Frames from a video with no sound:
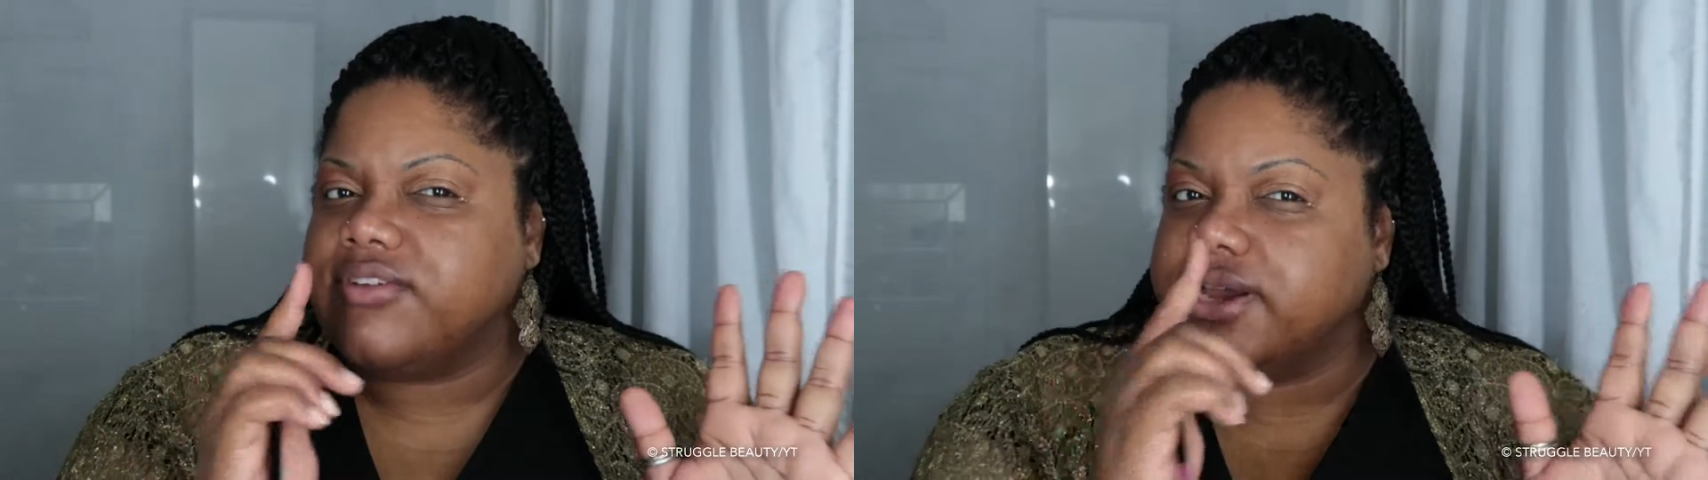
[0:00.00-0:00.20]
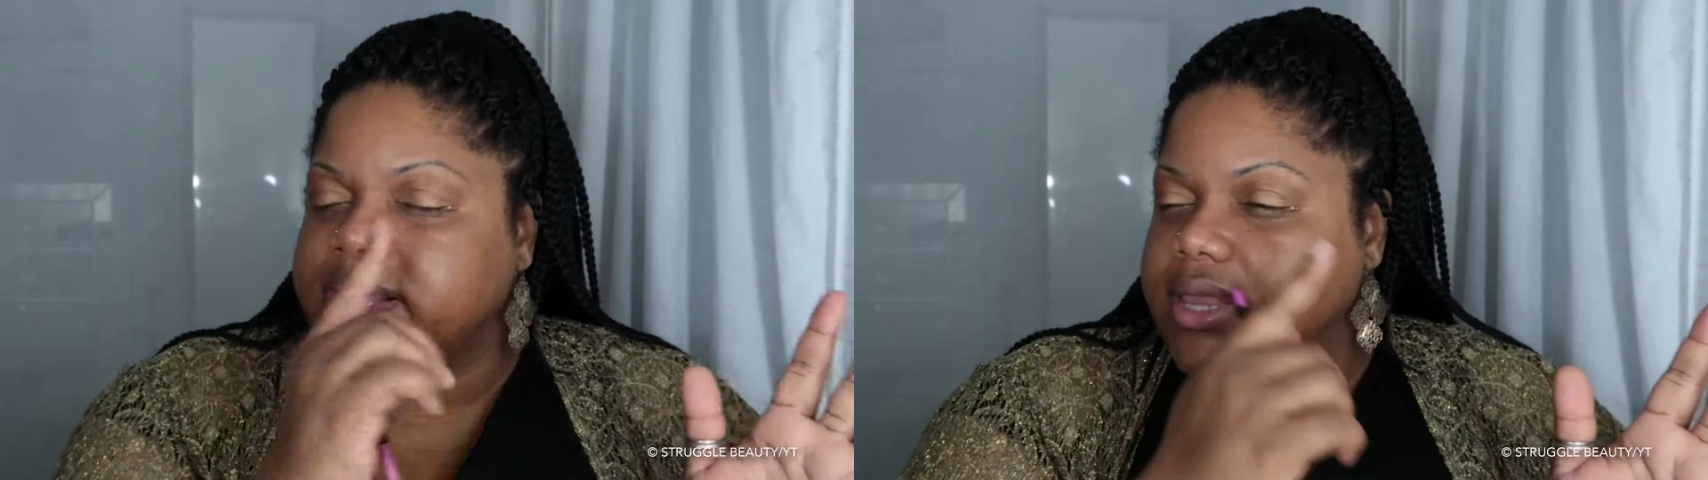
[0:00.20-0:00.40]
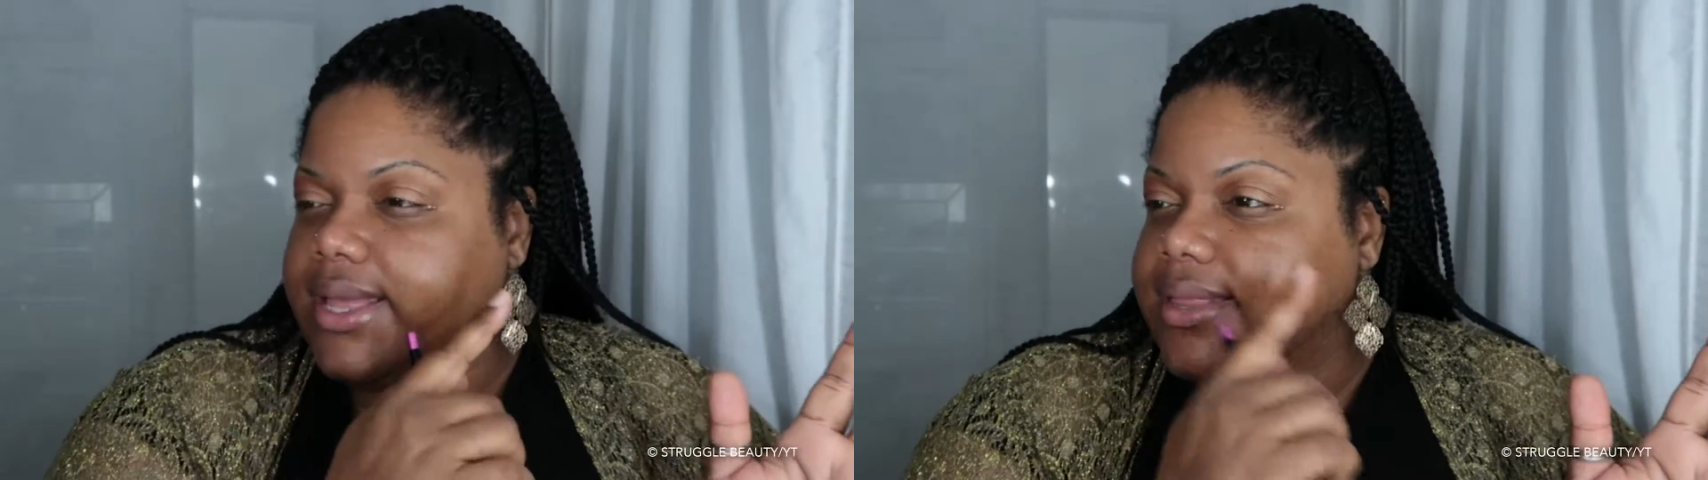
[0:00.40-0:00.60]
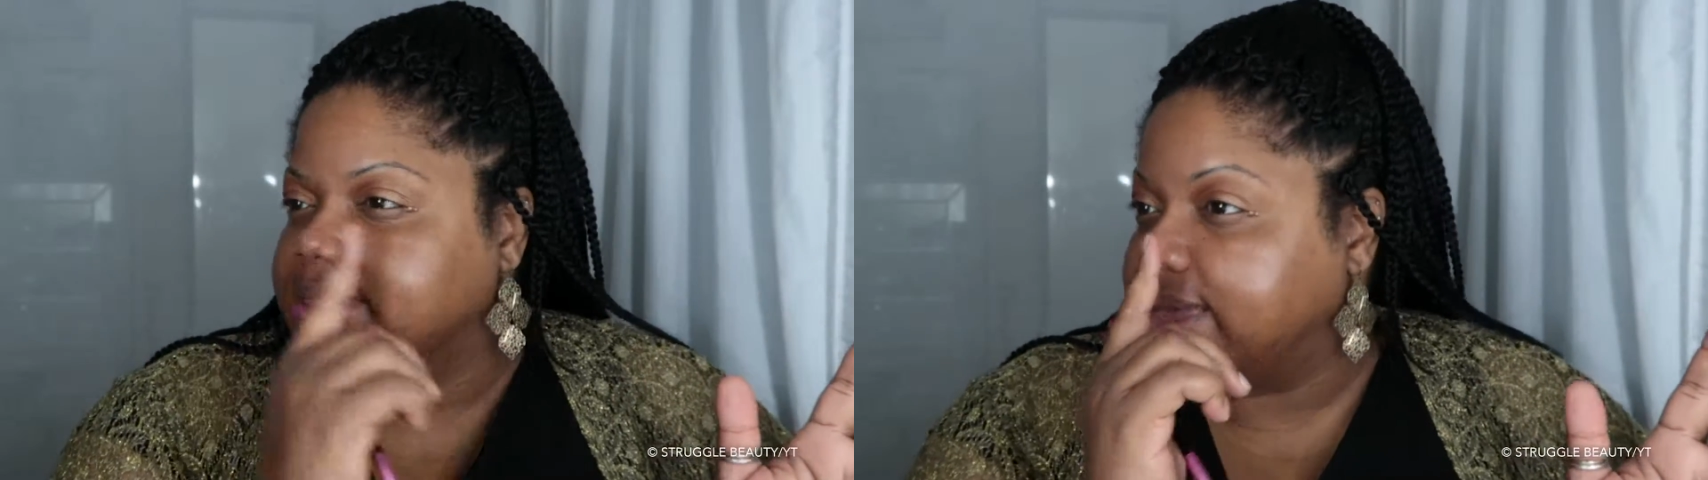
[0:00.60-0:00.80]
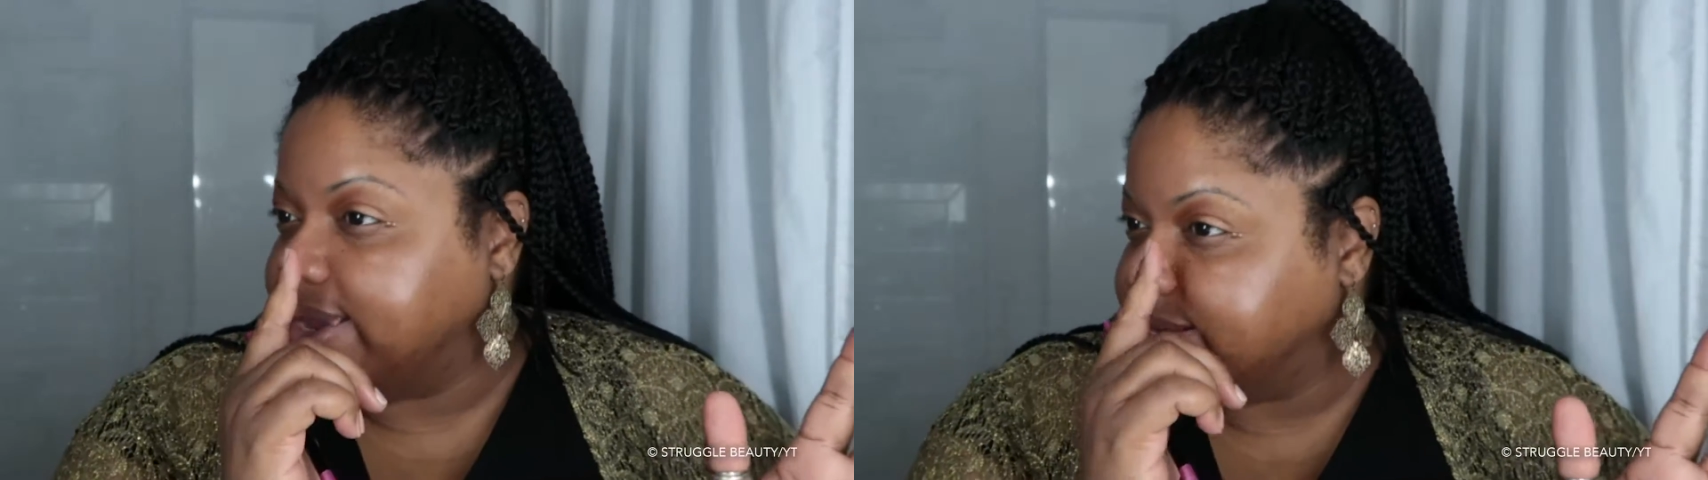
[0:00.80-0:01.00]
very like
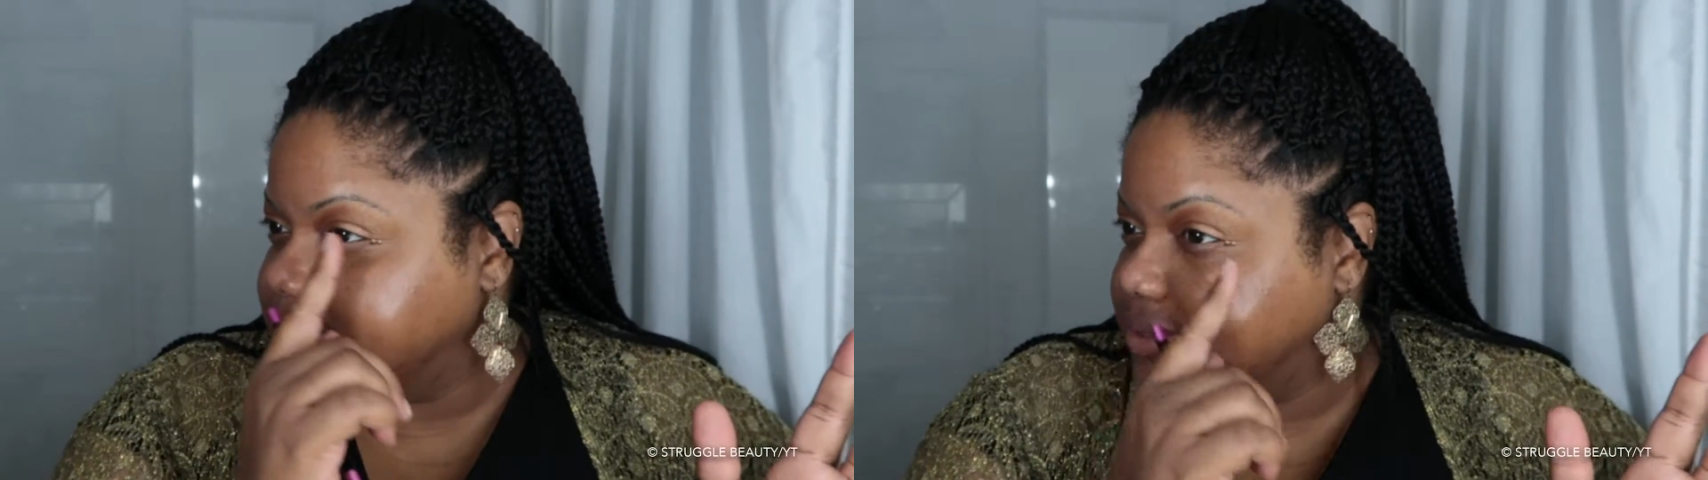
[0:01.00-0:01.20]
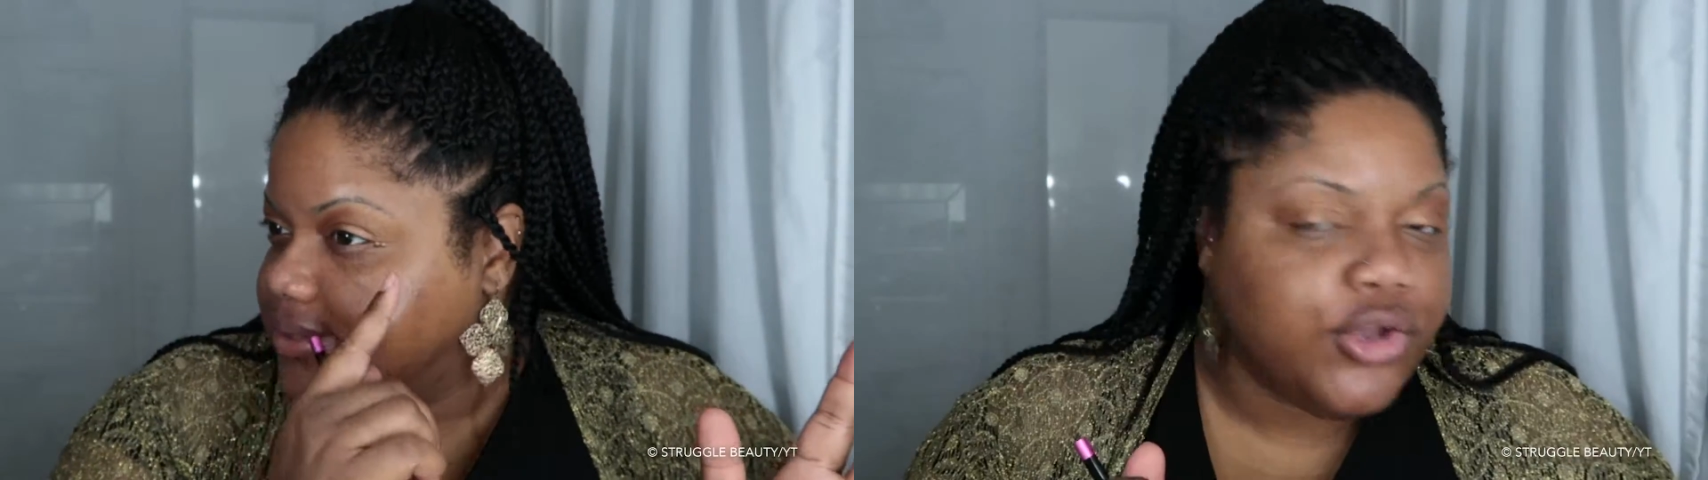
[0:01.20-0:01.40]
light